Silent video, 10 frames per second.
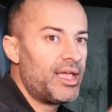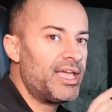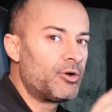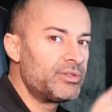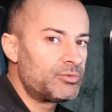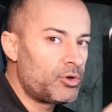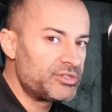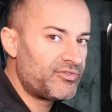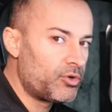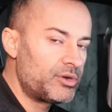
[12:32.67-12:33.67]
It only
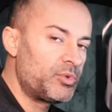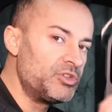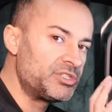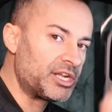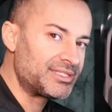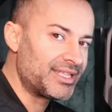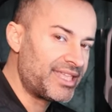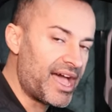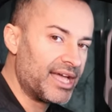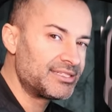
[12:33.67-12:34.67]
rolls forward when you touch the
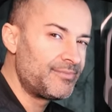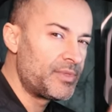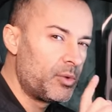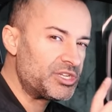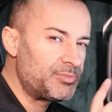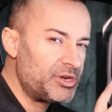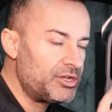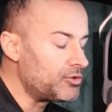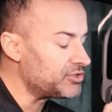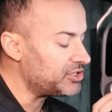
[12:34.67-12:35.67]
gas, which is
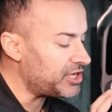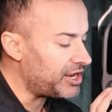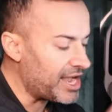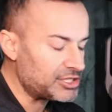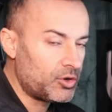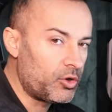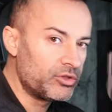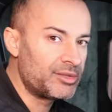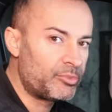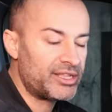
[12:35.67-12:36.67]
pretty cool, so you're not actually
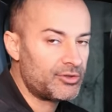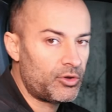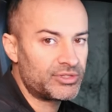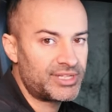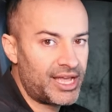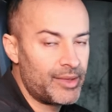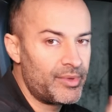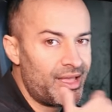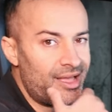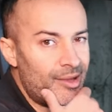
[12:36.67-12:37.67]
holding the brake the whole time
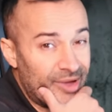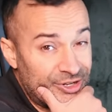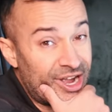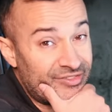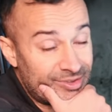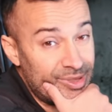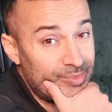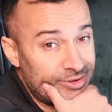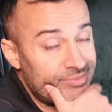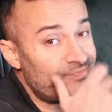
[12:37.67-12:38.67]
my traffic
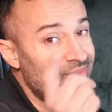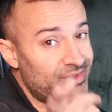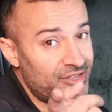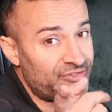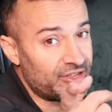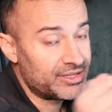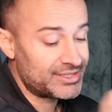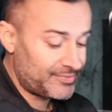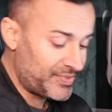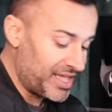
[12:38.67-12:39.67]
people, you feel
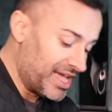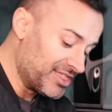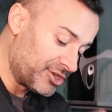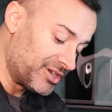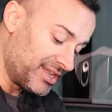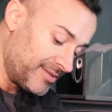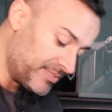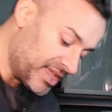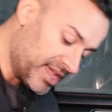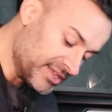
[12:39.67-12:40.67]
this. And thirdly
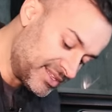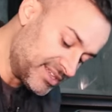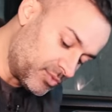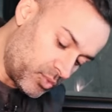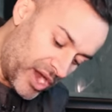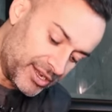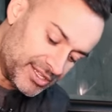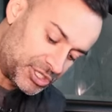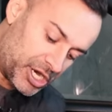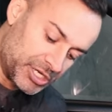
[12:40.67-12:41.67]
is this
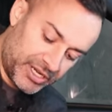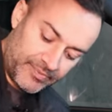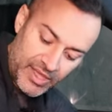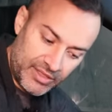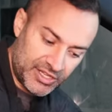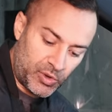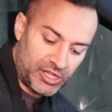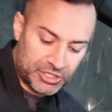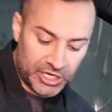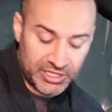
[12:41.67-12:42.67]
wireless charging. This
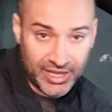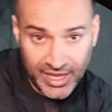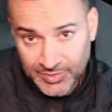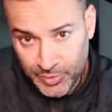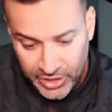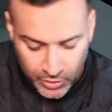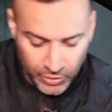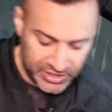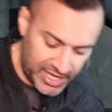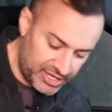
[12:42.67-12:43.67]
wireless charging is pretty
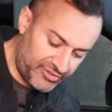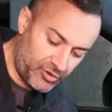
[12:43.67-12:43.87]
cool. You take your